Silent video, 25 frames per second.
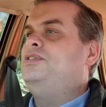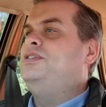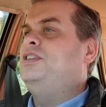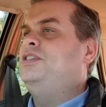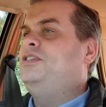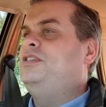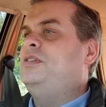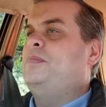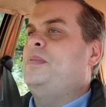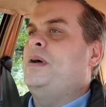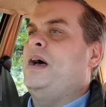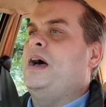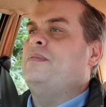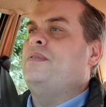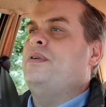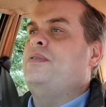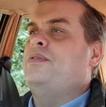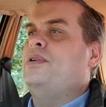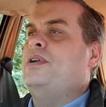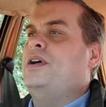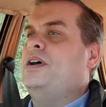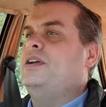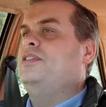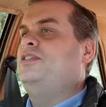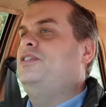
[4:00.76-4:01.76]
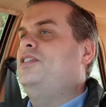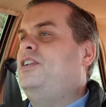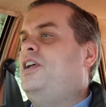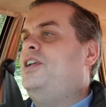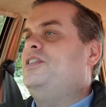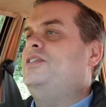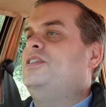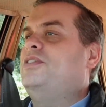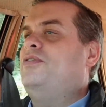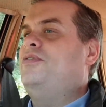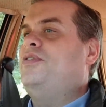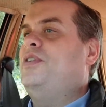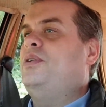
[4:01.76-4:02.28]
just about the right
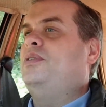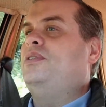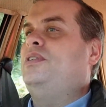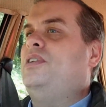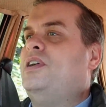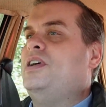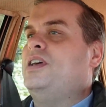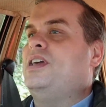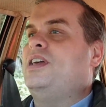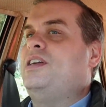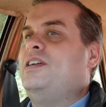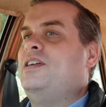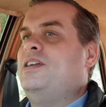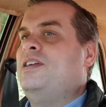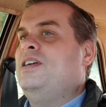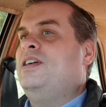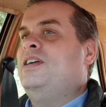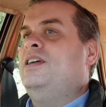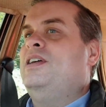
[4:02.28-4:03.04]
size. I feel like